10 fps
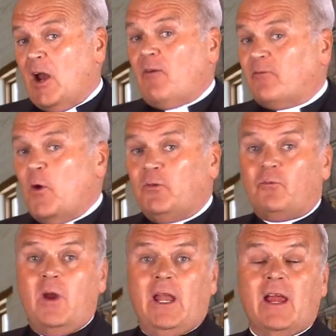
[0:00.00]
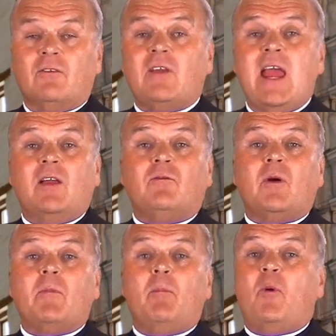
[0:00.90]
and our first reading is taken
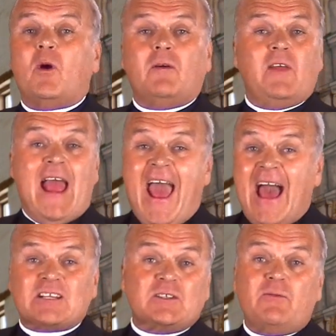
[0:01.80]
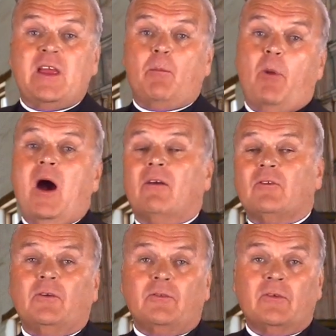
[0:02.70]
from the book of the Acts of the
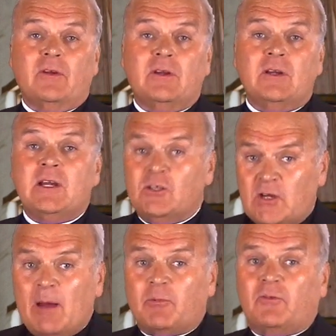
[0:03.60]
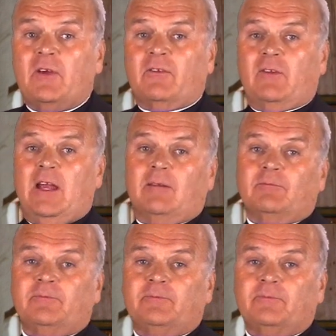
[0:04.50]
Apostles, chapter 16.